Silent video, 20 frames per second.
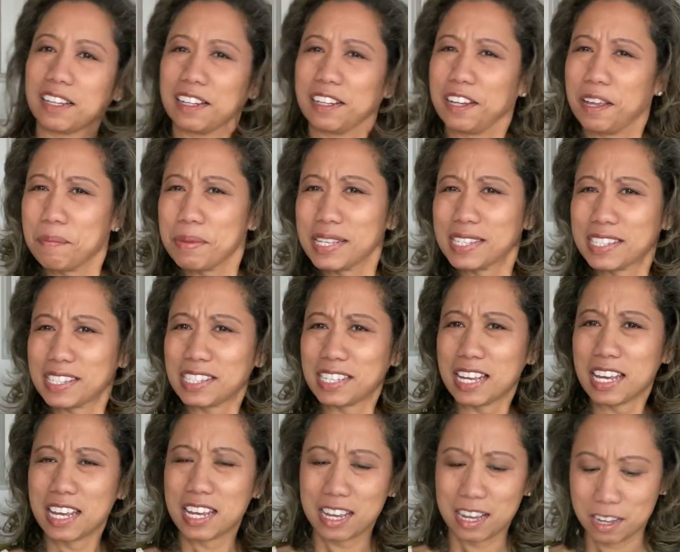let me
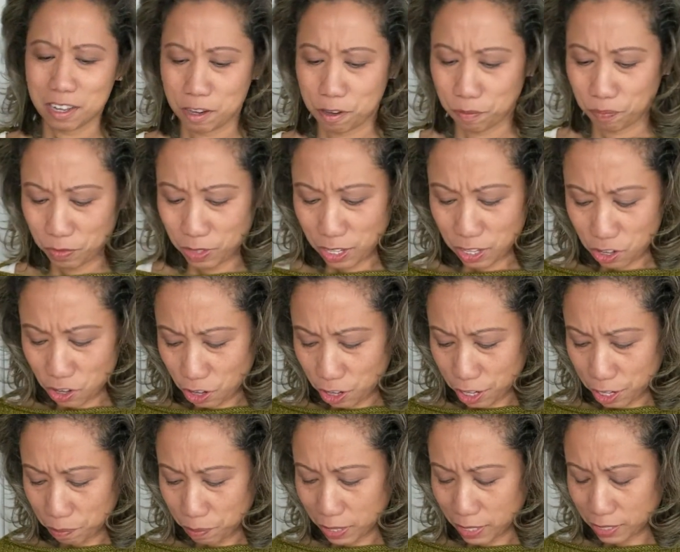see the
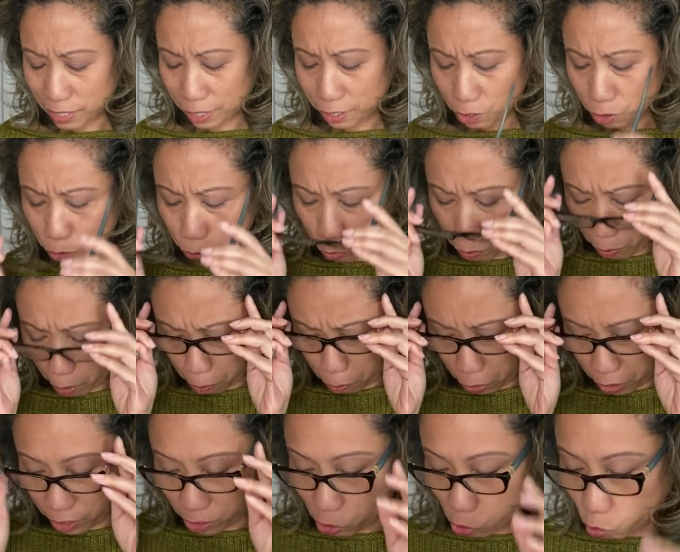yarn because I don't remember. It's